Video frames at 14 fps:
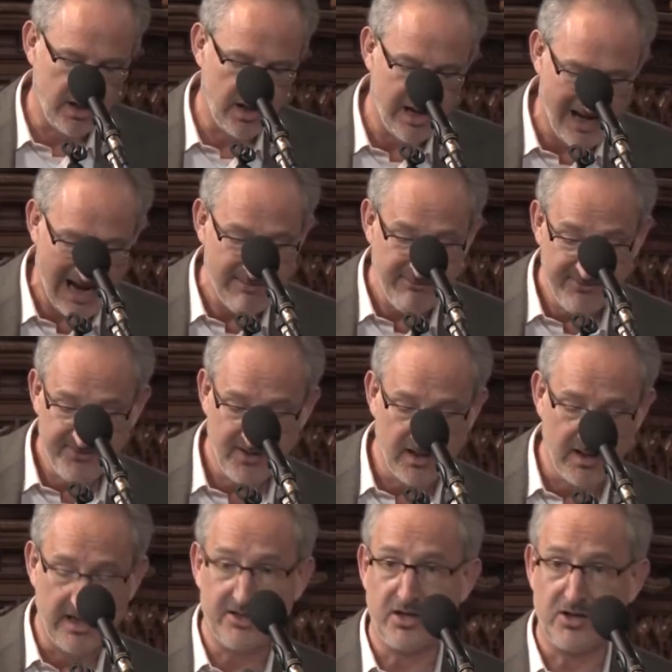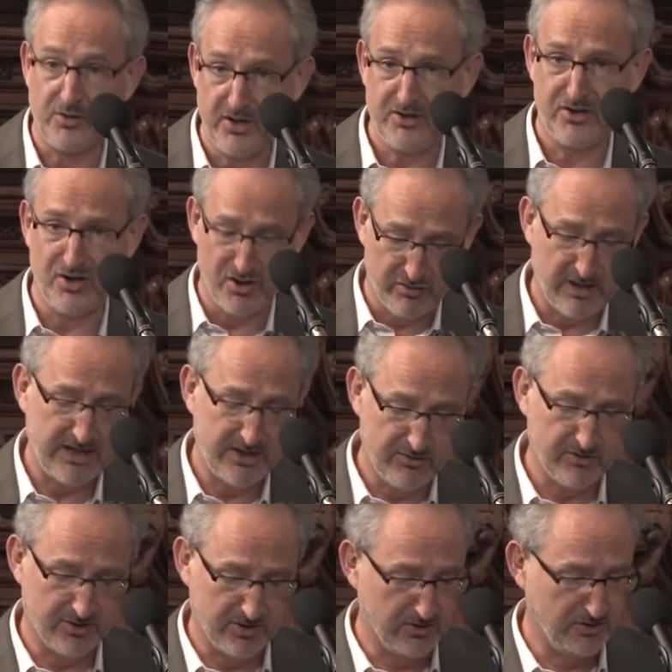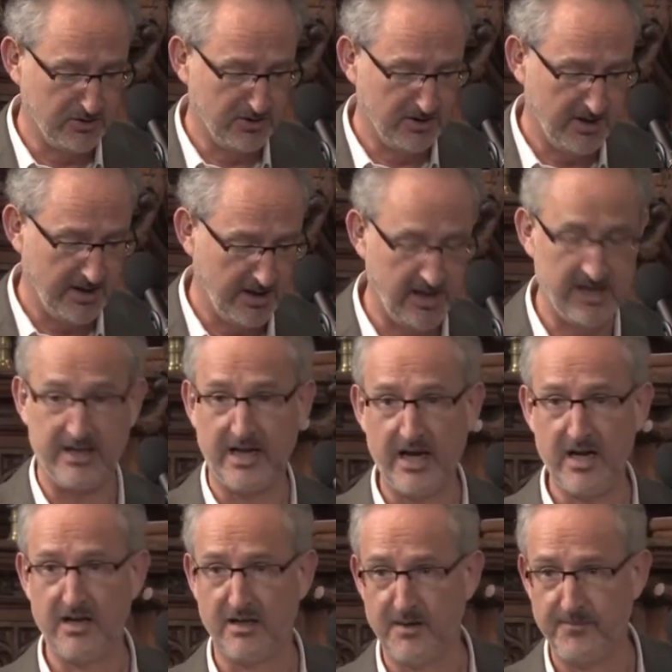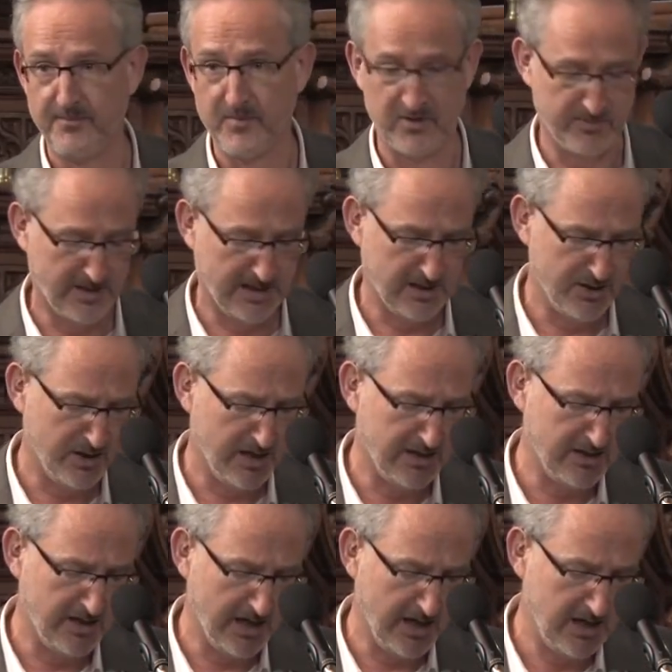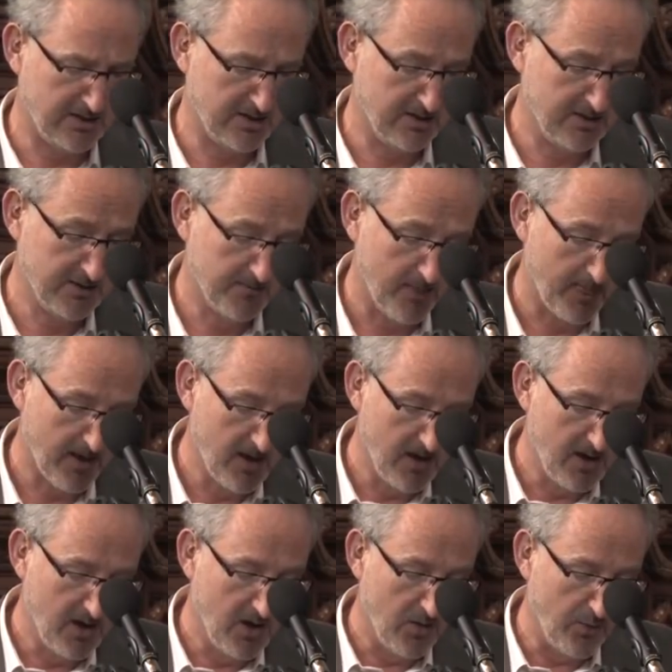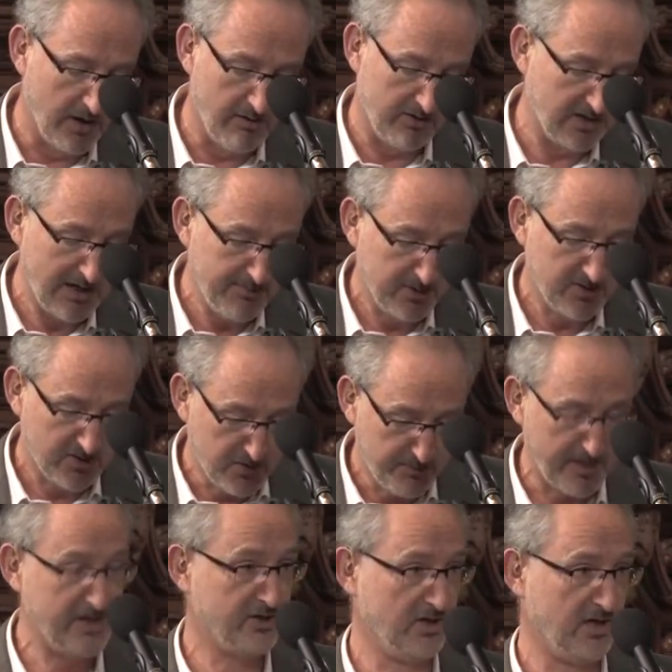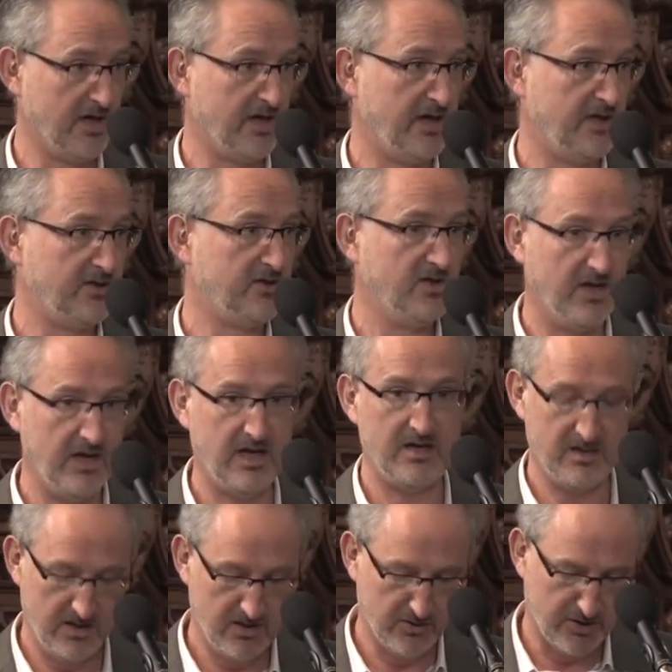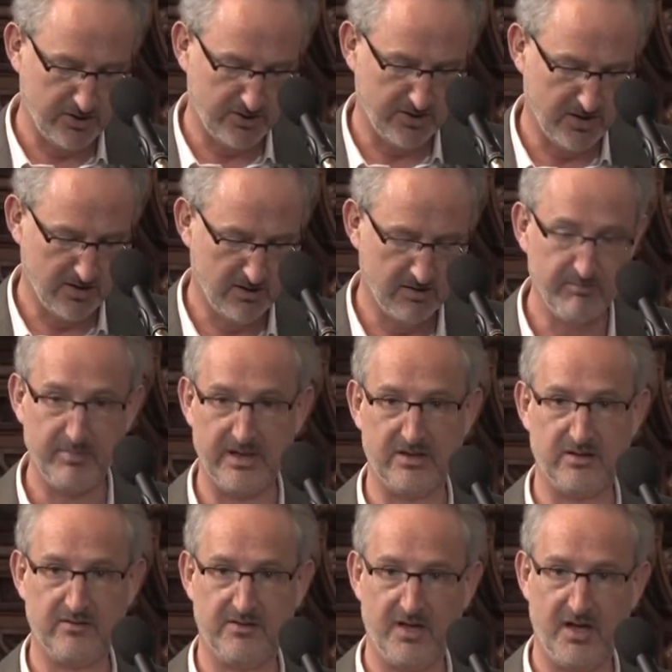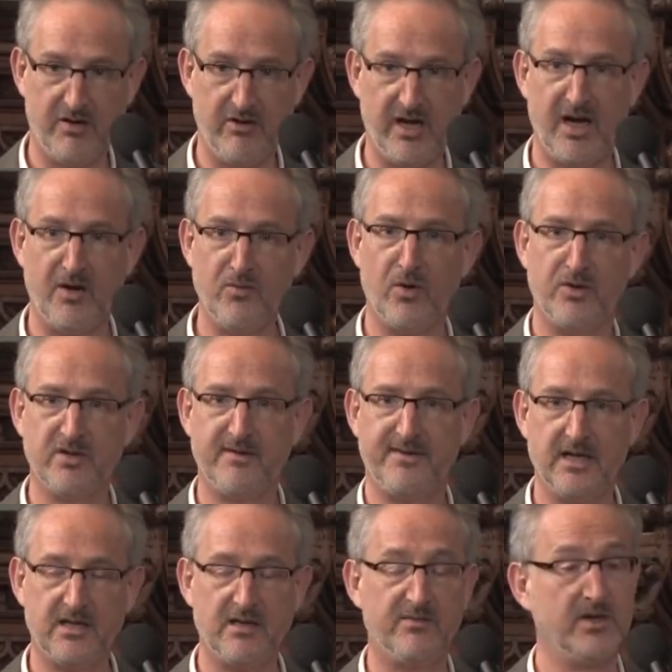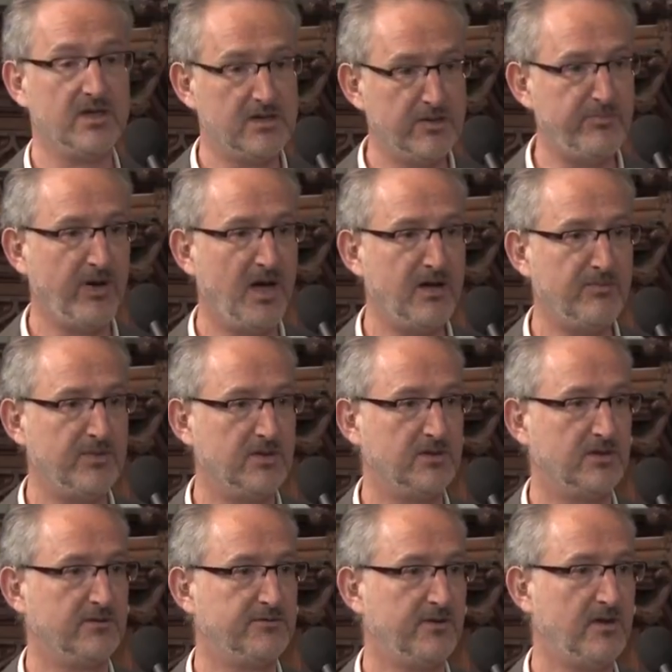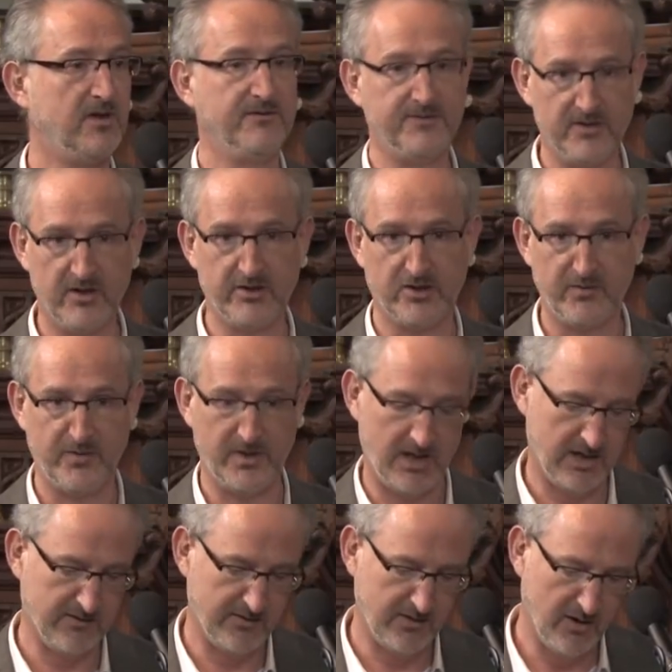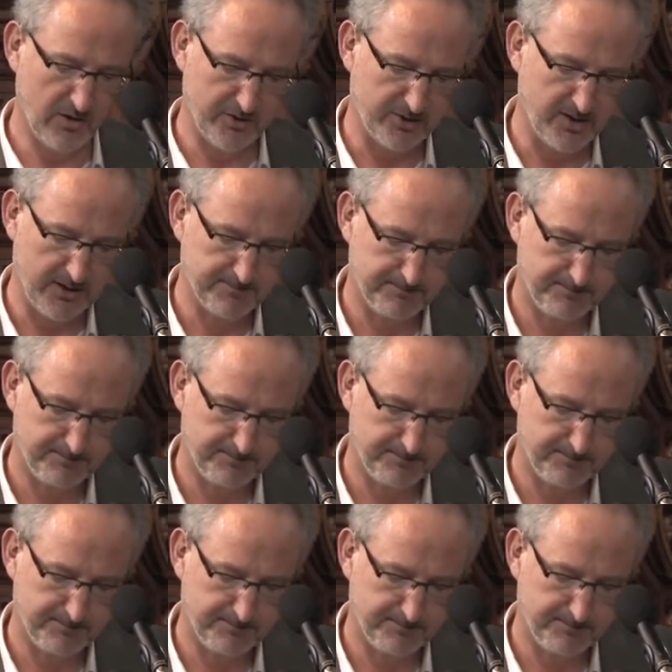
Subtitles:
an MPhil at a Christian graduate school in Canada, back in the 1980s, where I was able to specialize in Christian political theory in what was effectively a department of philosophy and theology.